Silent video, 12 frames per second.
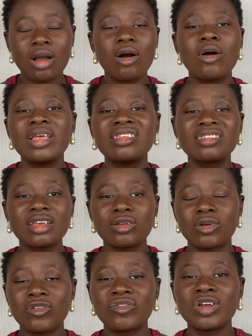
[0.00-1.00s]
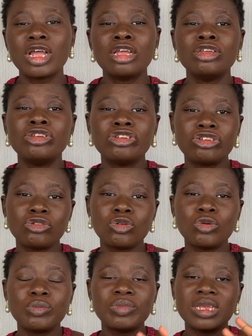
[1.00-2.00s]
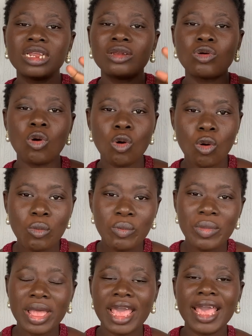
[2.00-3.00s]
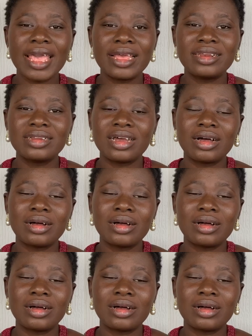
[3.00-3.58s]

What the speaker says: or instead of you being home and